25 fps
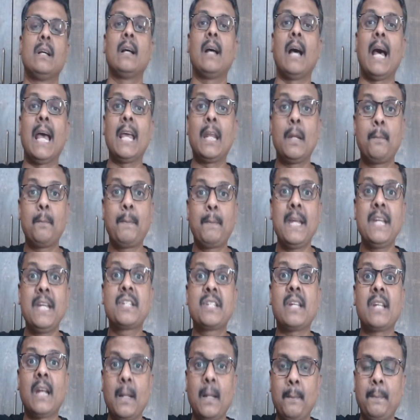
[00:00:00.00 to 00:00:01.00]
I repeat,
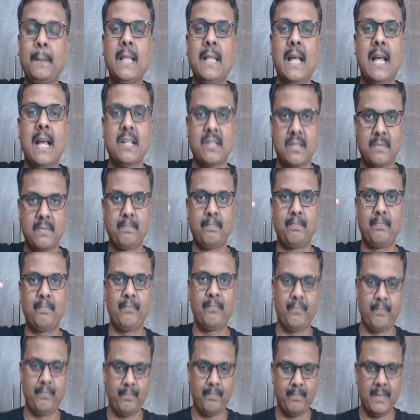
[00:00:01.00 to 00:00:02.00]
Janapadas,
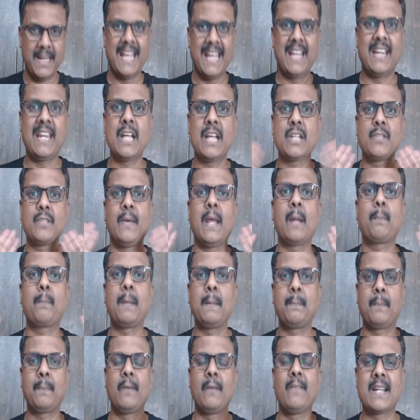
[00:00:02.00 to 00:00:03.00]
areas where
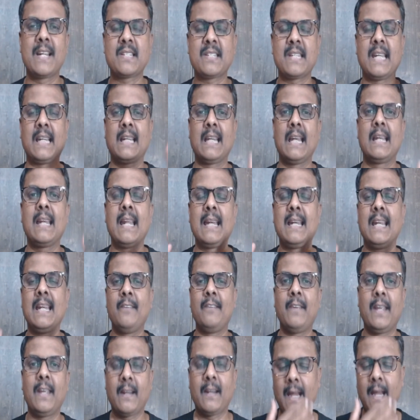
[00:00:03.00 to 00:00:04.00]
people were settled and
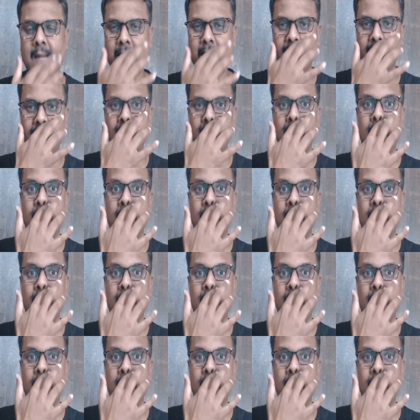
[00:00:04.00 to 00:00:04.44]
living, right?